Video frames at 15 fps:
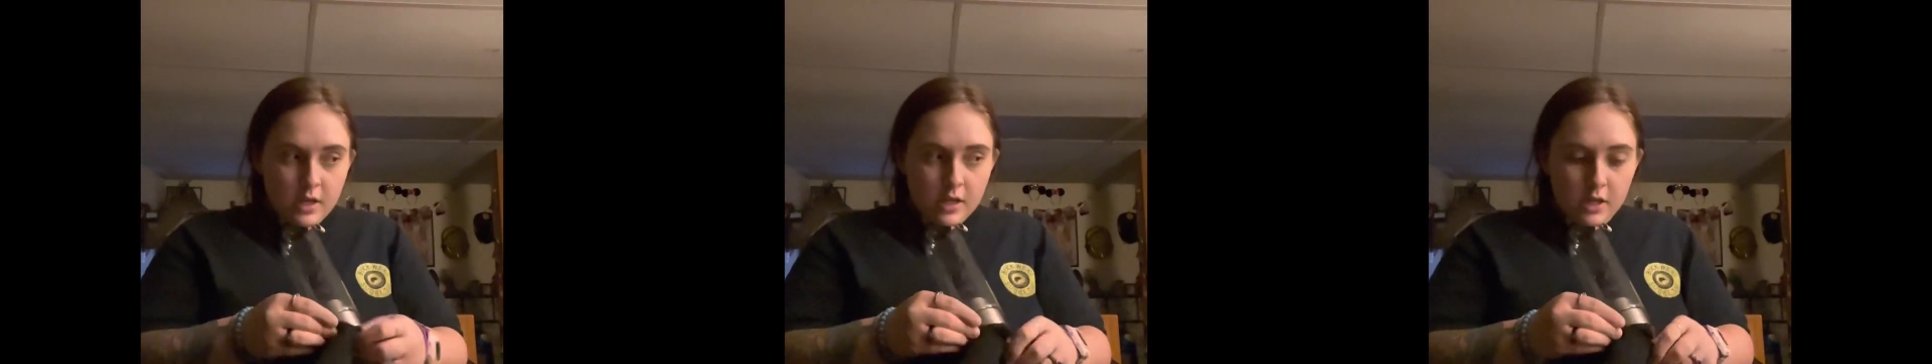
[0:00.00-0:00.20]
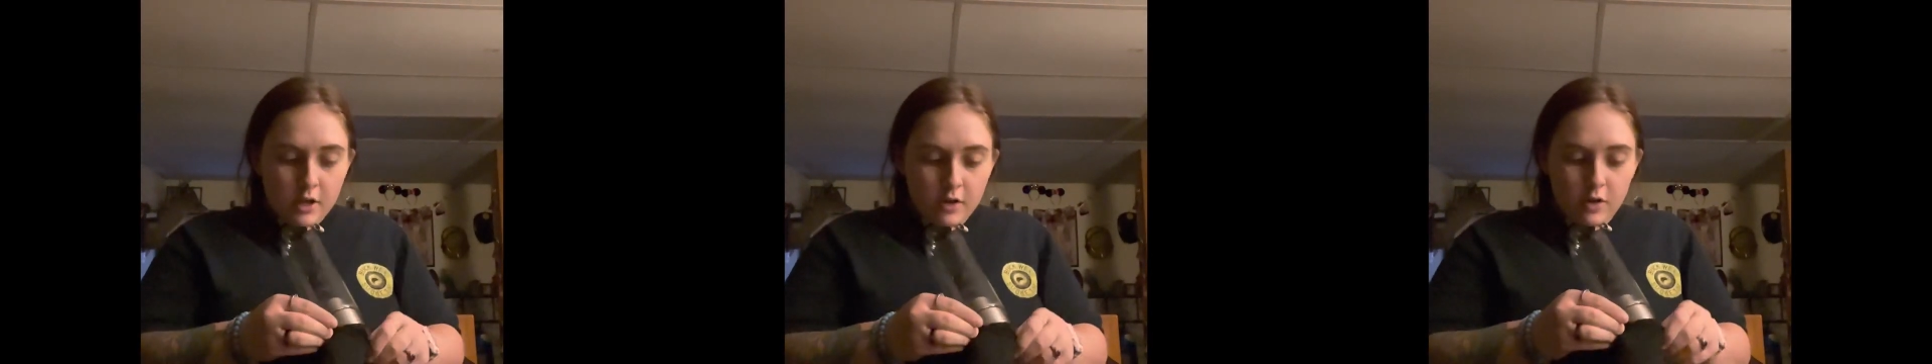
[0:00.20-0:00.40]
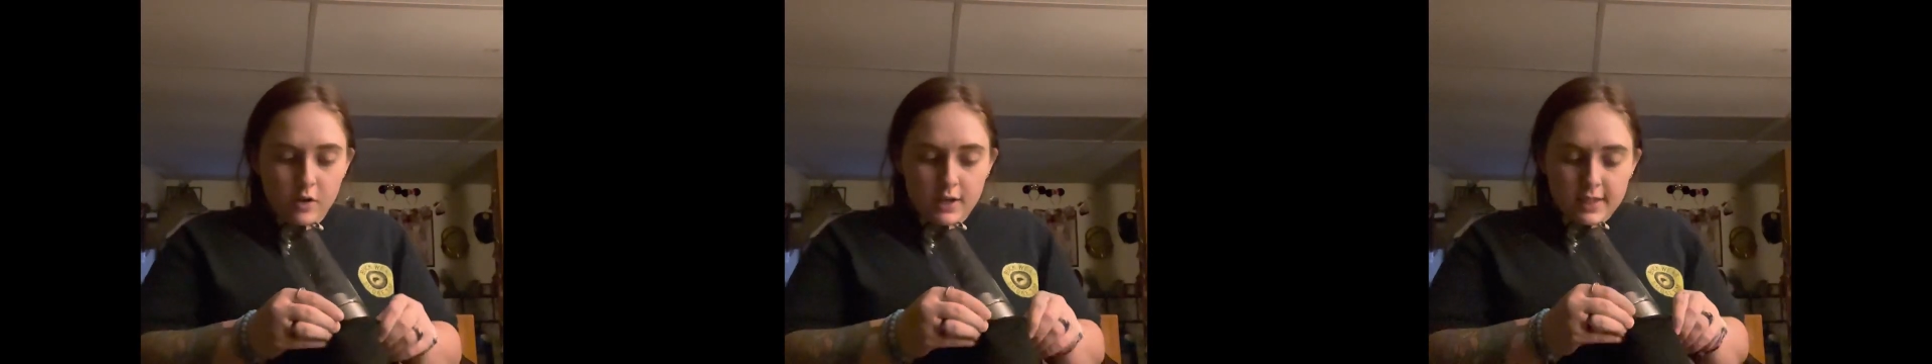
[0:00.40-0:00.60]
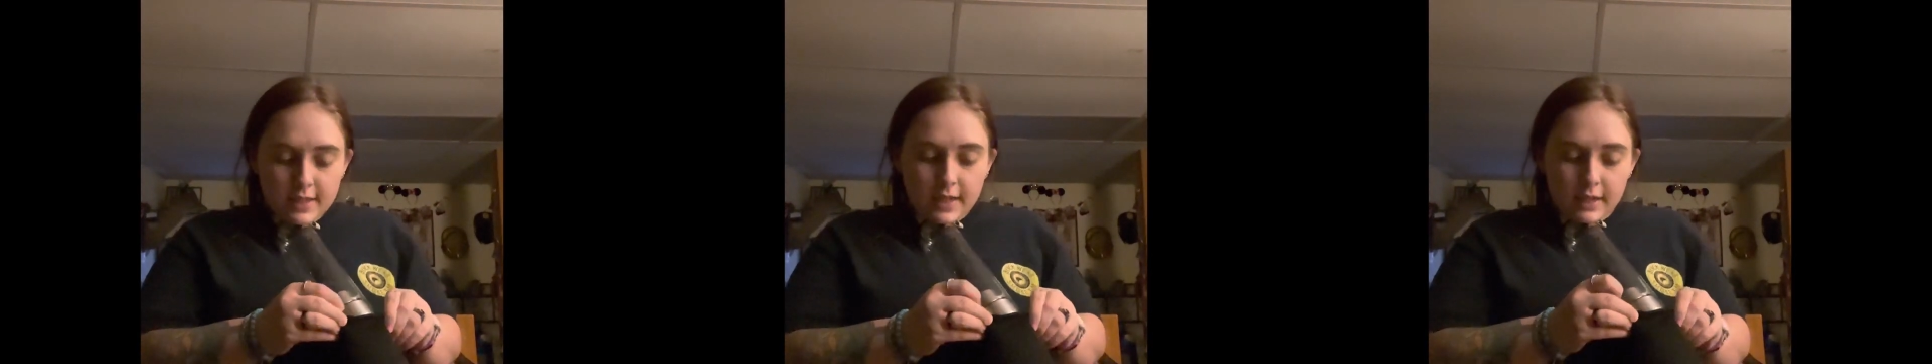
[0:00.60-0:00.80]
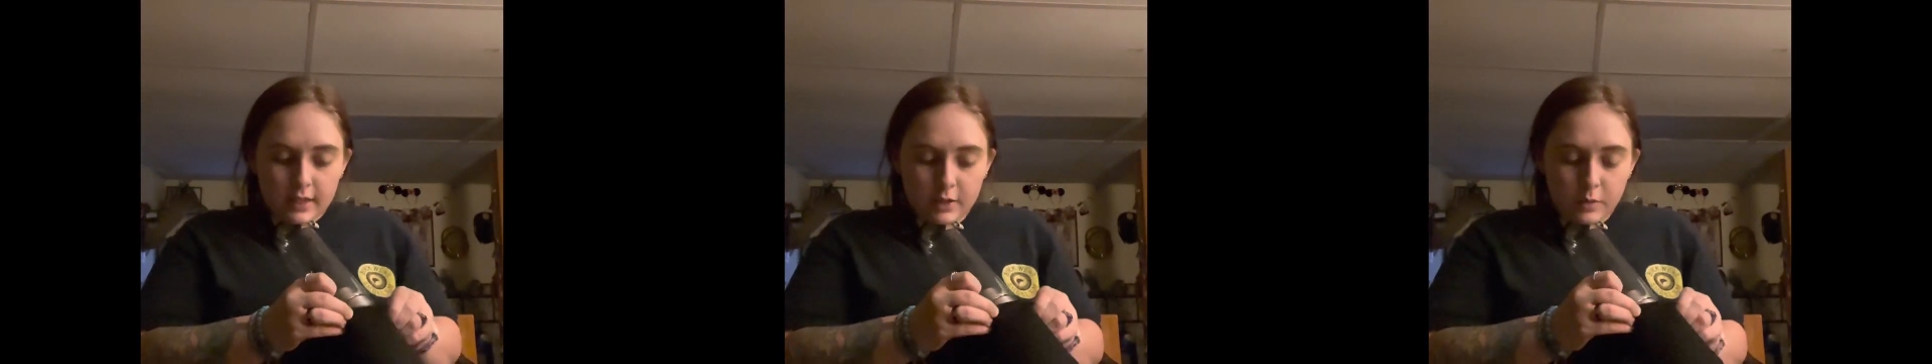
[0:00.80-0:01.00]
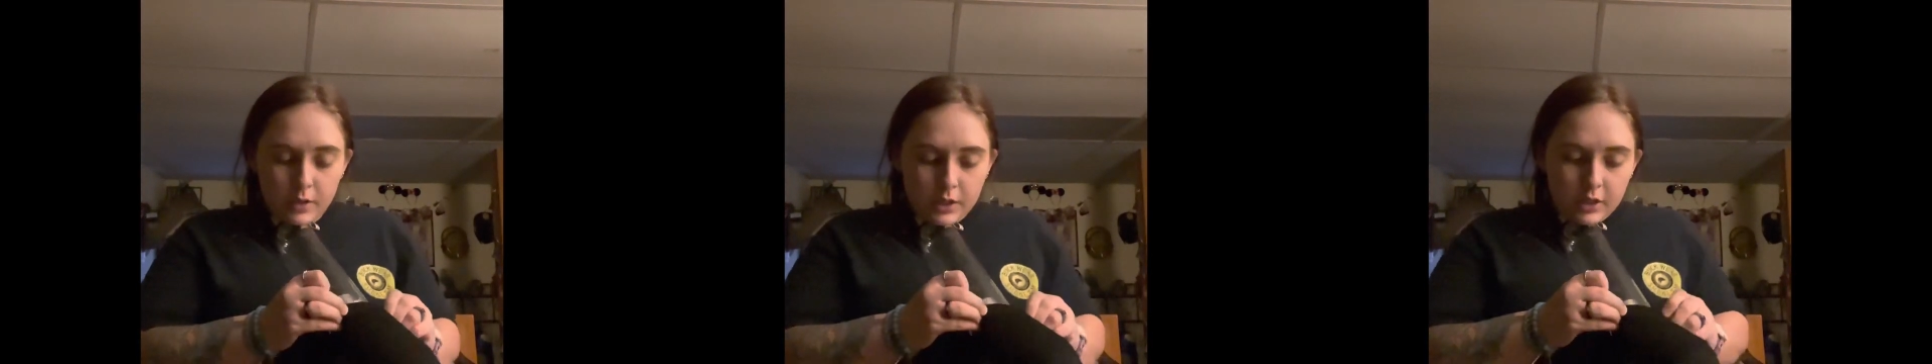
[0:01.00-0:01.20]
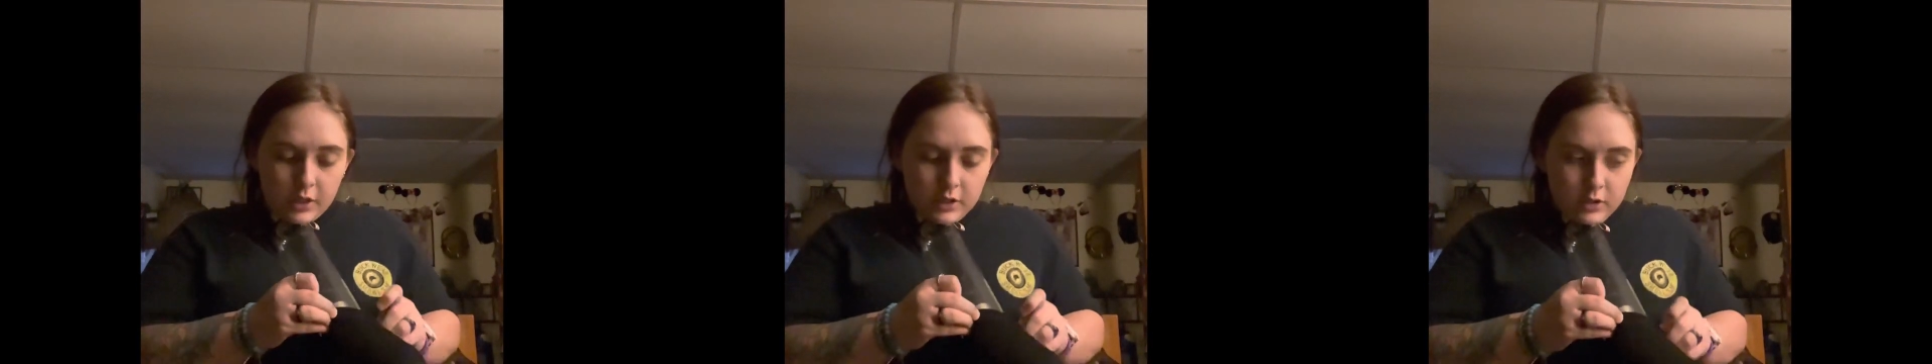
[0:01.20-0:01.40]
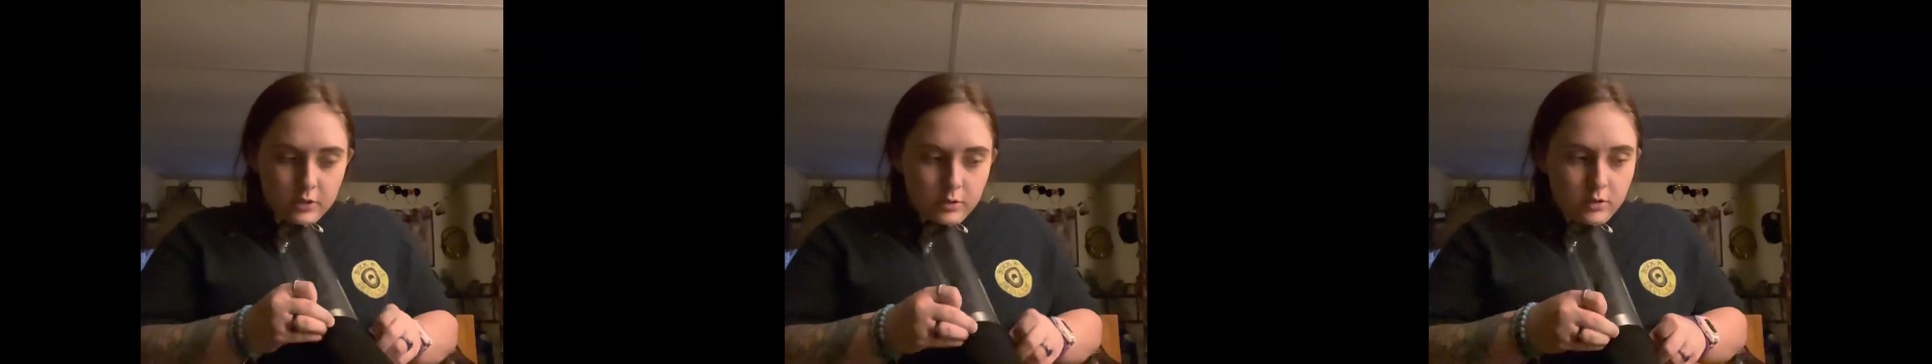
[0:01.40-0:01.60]
tell you exactly what
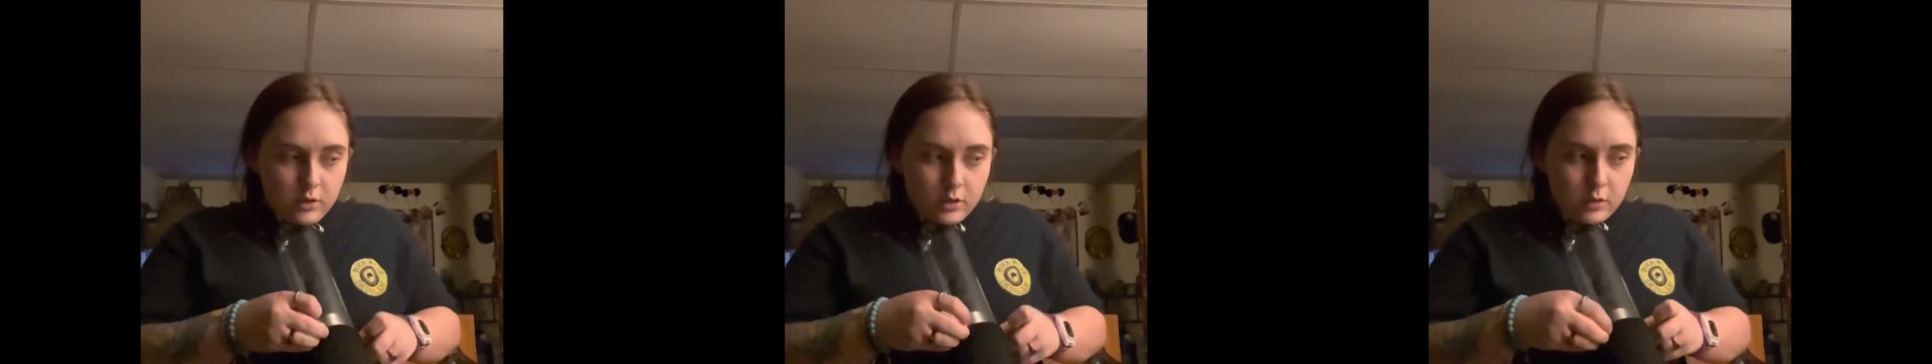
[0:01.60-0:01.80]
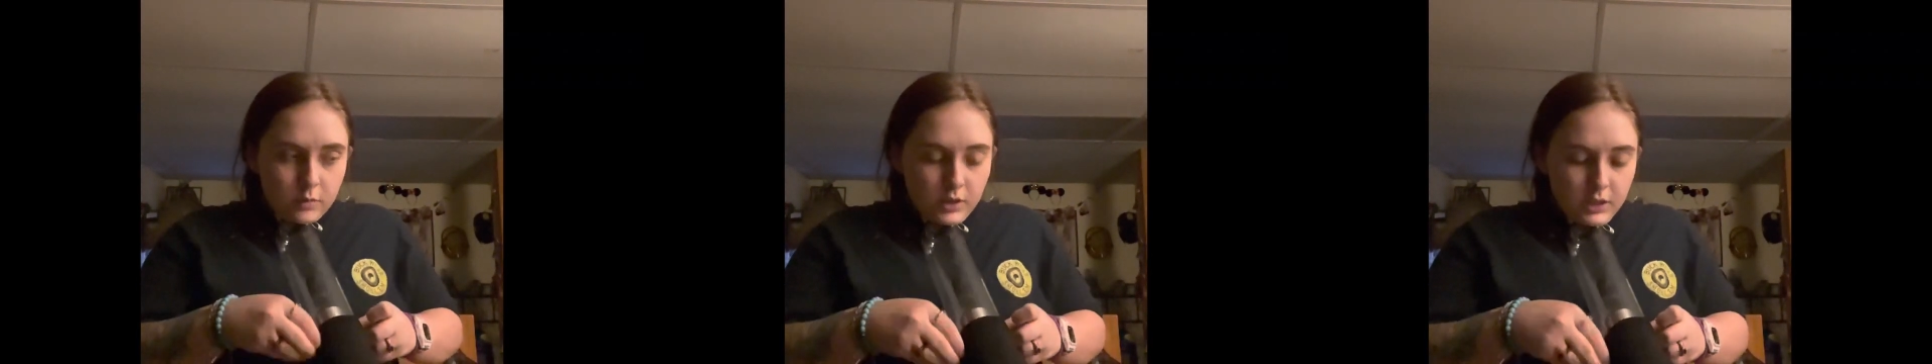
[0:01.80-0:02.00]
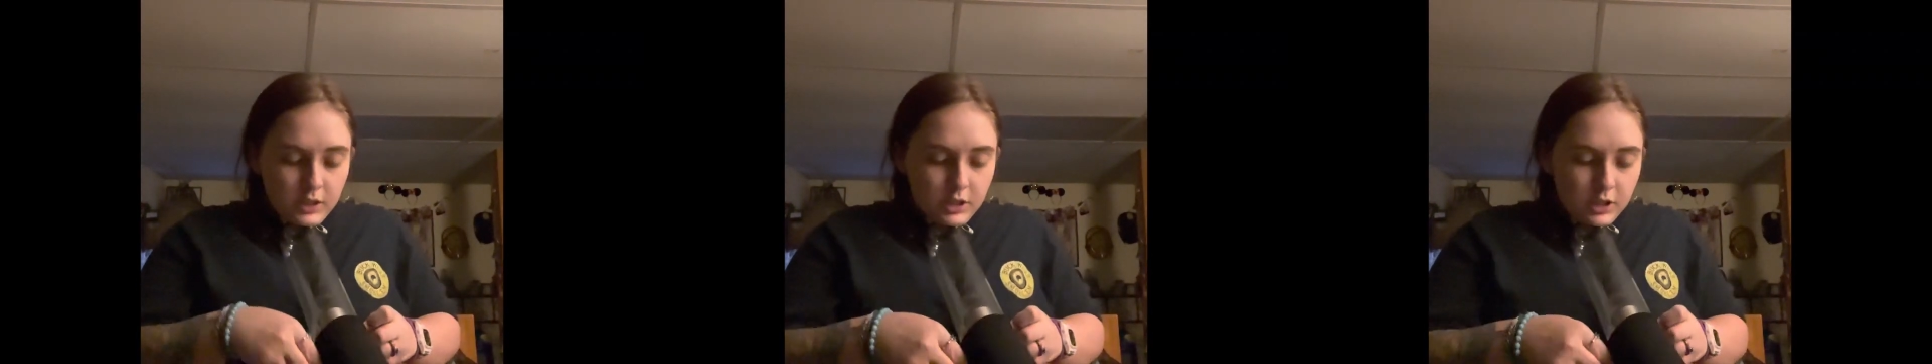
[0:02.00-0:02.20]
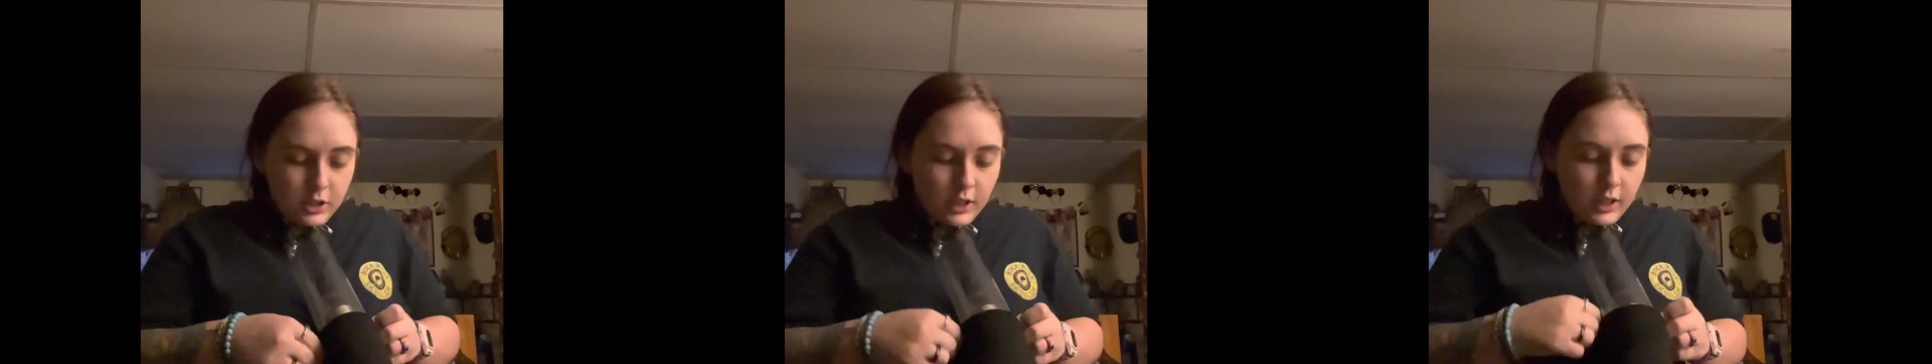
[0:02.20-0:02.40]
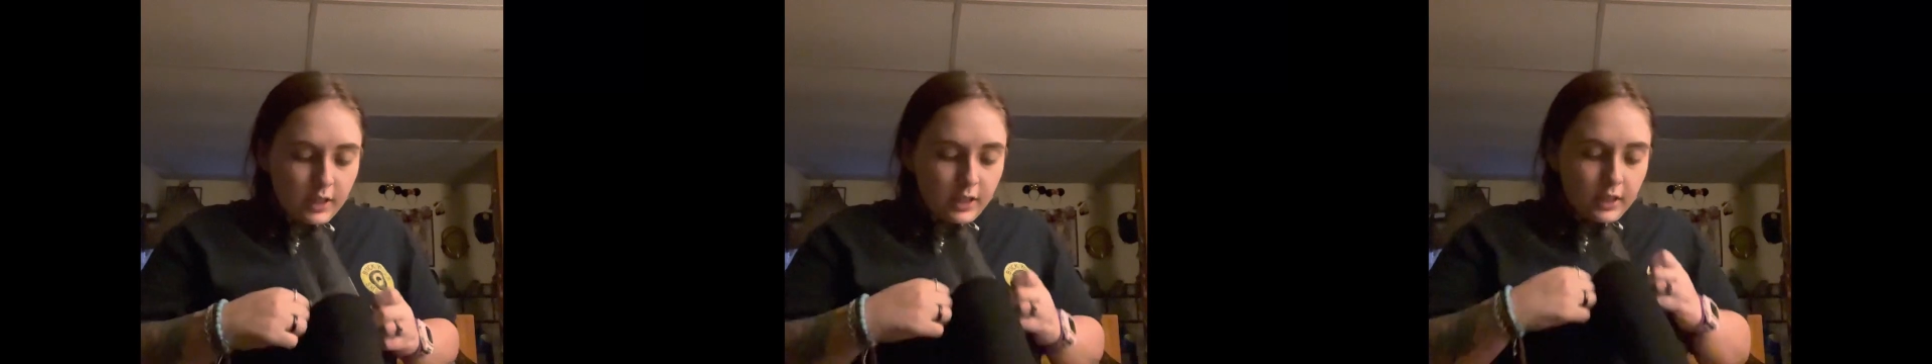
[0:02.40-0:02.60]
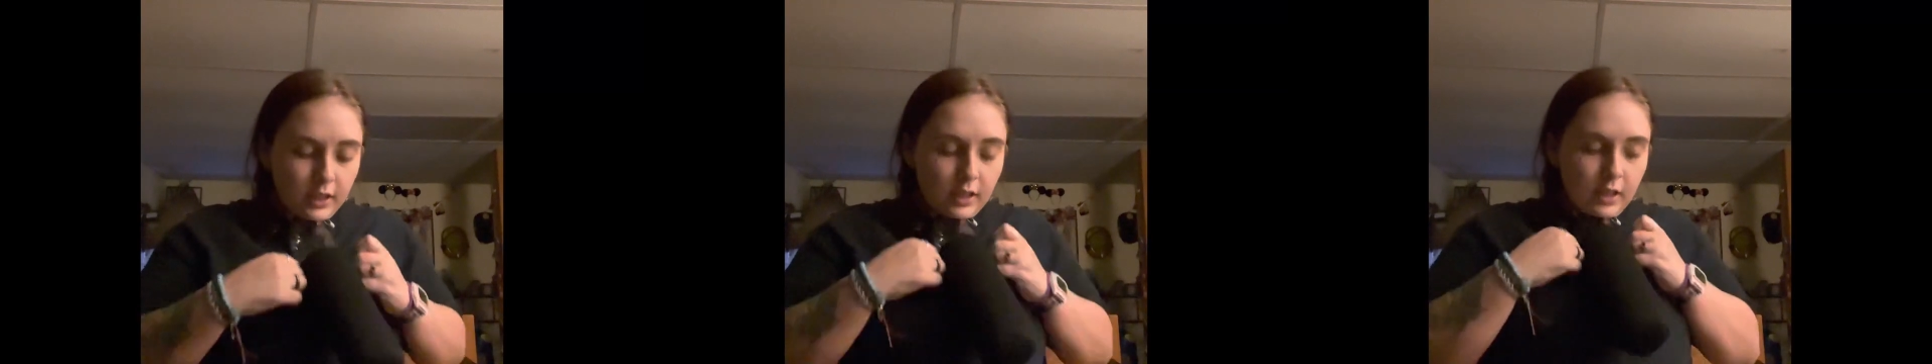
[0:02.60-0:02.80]
crystals we each got.